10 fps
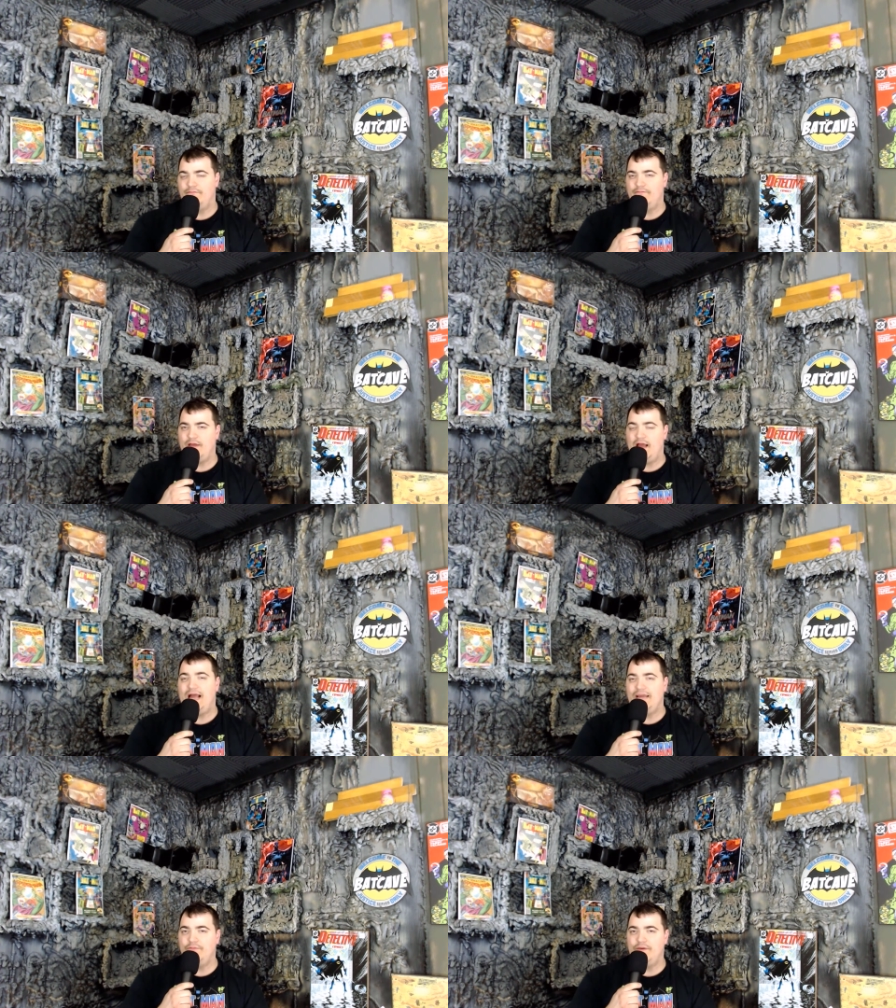
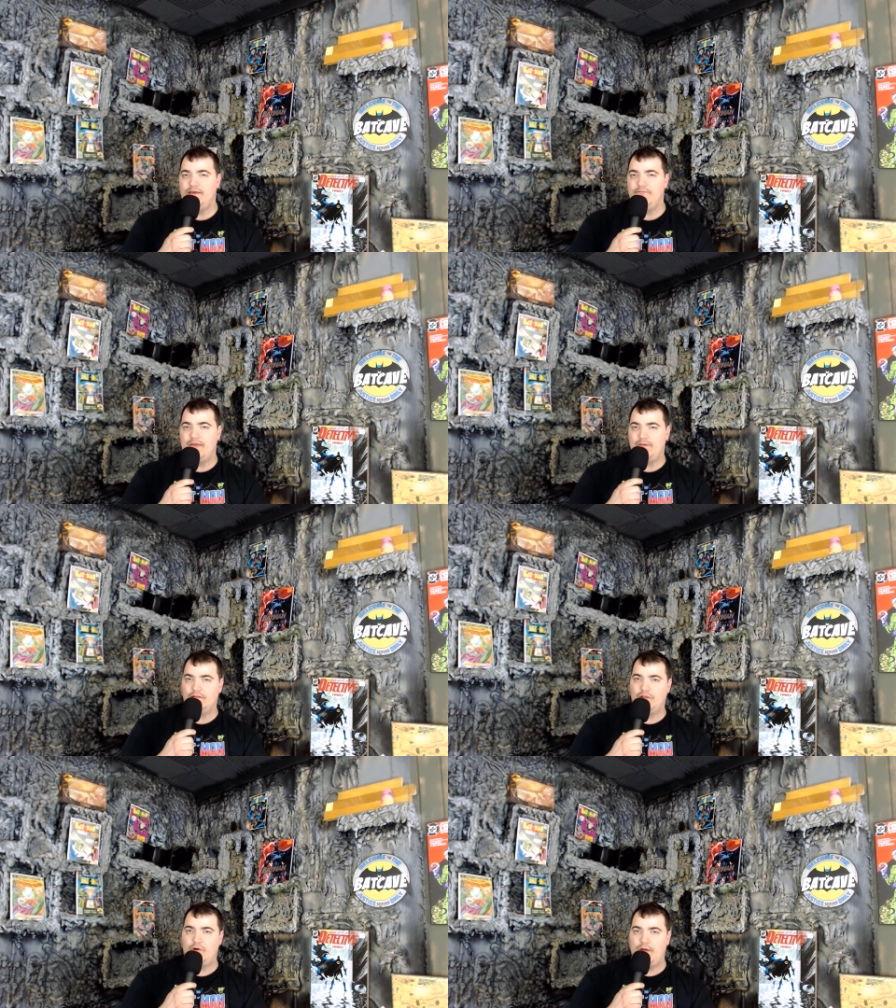high B, maybe
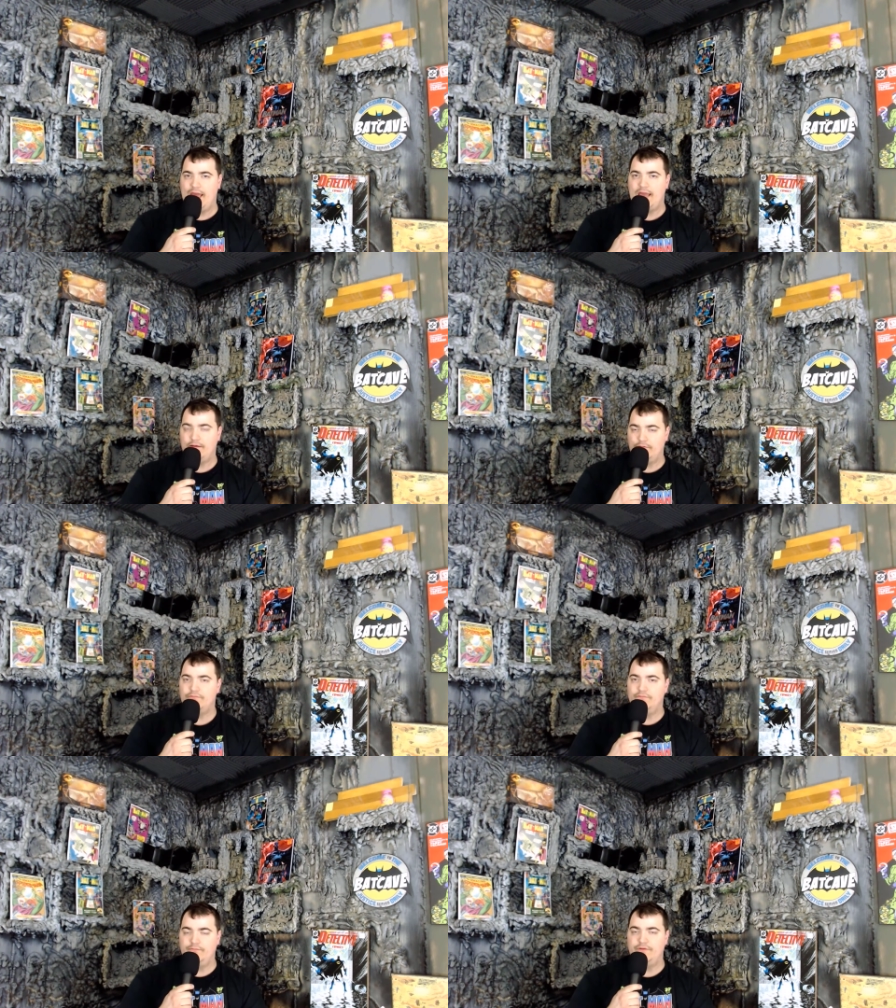low A
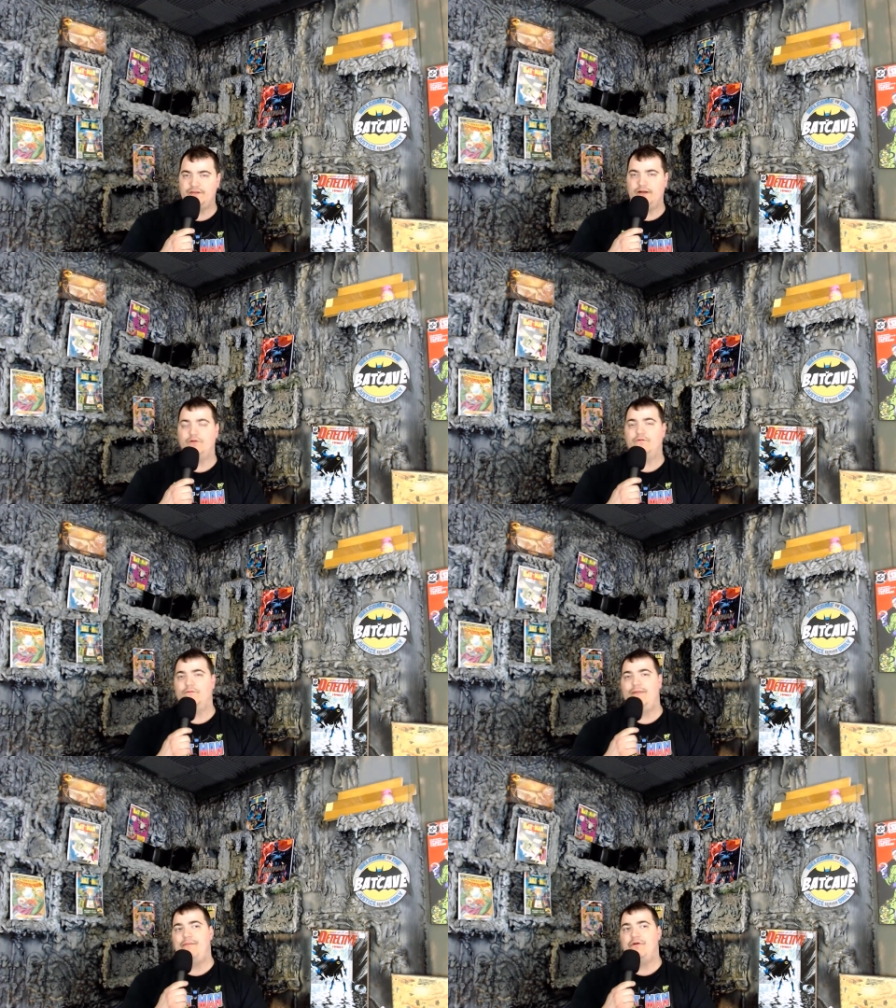material for
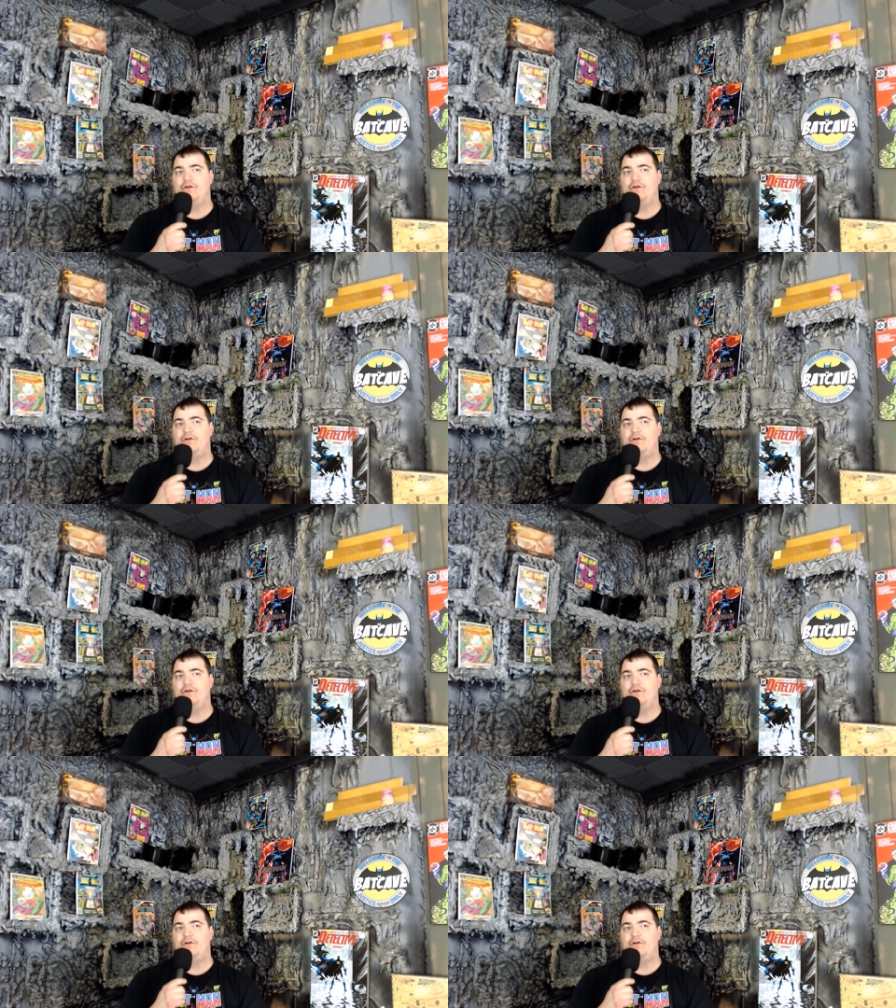Batman.